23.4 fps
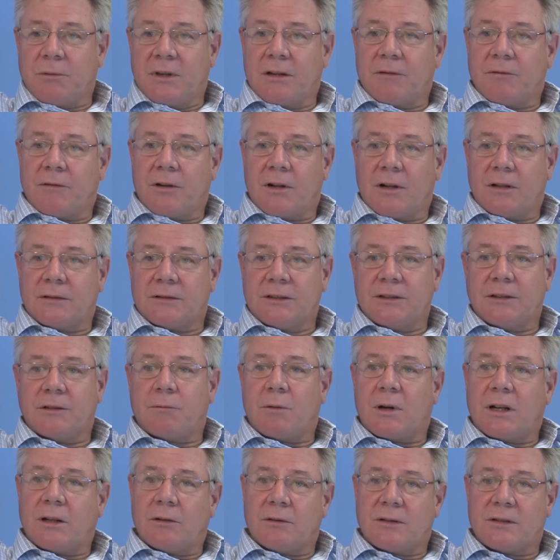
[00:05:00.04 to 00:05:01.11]
we're involved in.
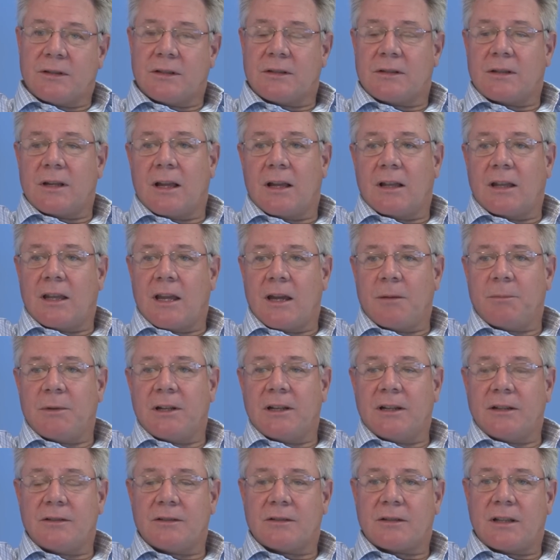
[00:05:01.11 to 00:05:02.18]
If one looks at our labour
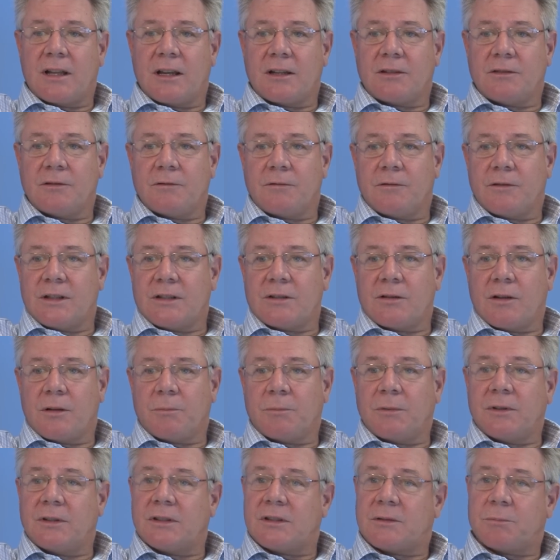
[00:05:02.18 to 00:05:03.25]
legislation, for
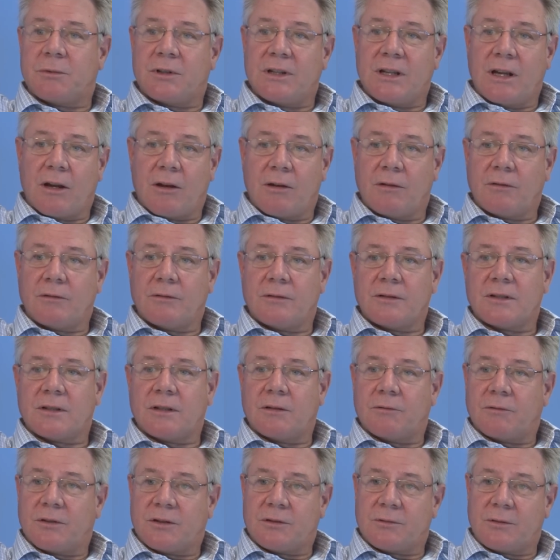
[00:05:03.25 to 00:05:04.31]
example, it's pretty onerous
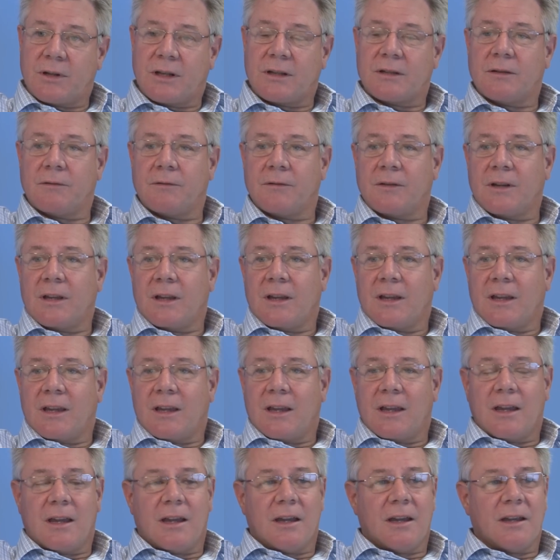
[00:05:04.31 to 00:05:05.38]
and restrictive,
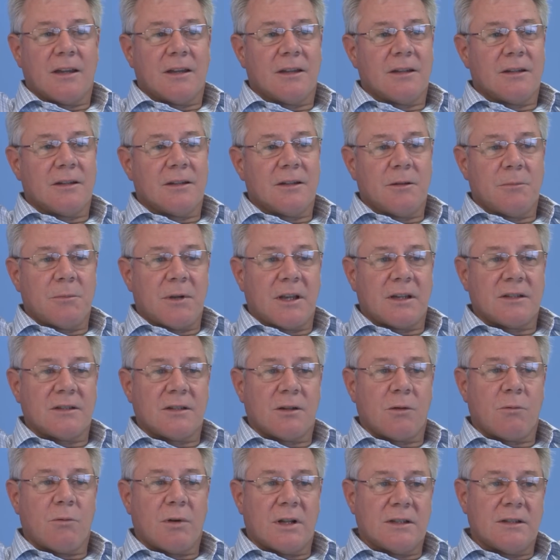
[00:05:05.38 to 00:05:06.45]
and it makes
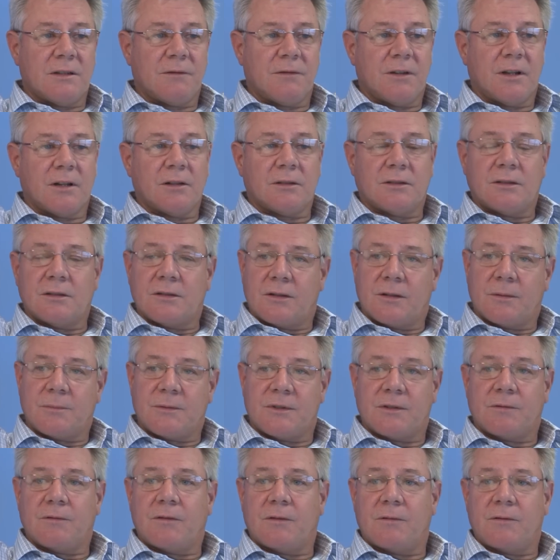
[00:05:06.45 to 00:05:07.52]
it quite difficult in
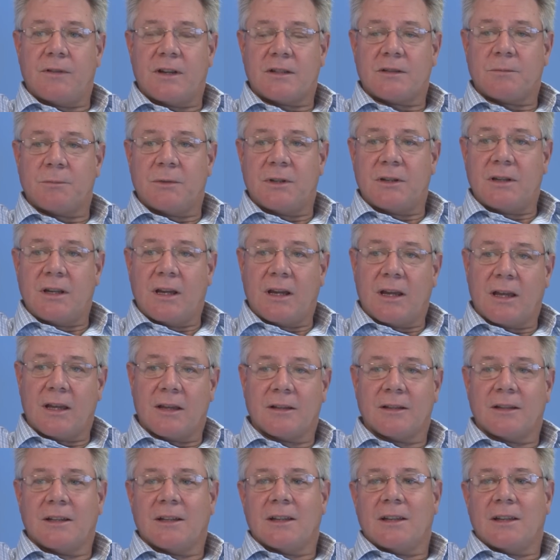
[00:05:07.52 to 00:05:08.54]
terms of investment here.